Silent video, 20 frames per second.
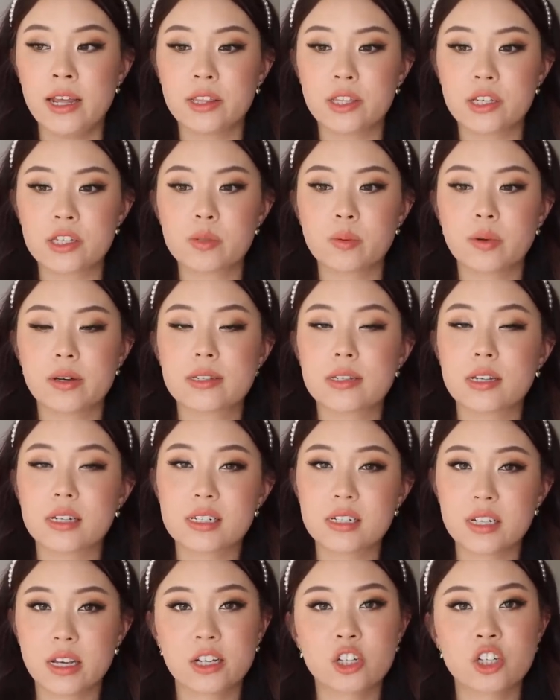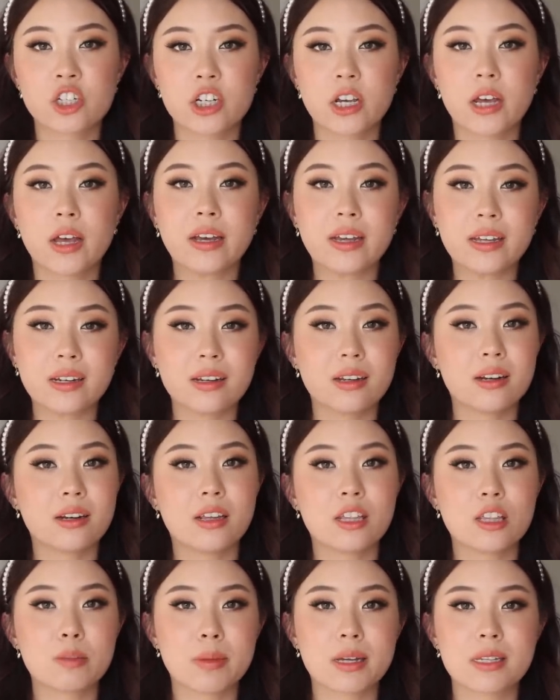This was texture
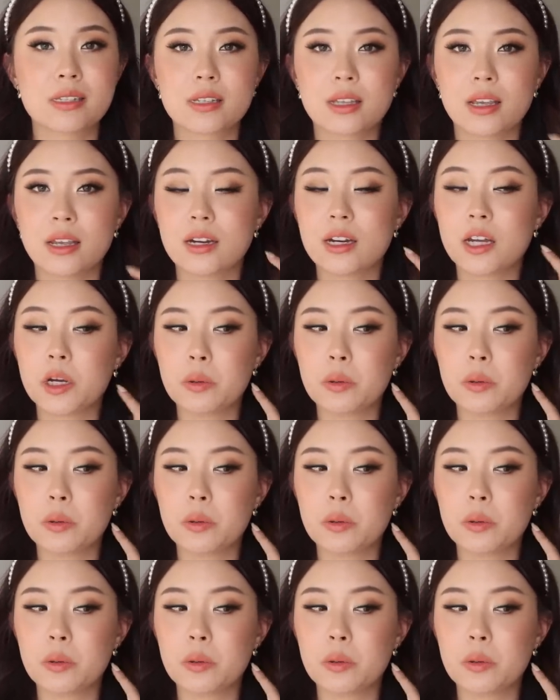underneath my skin.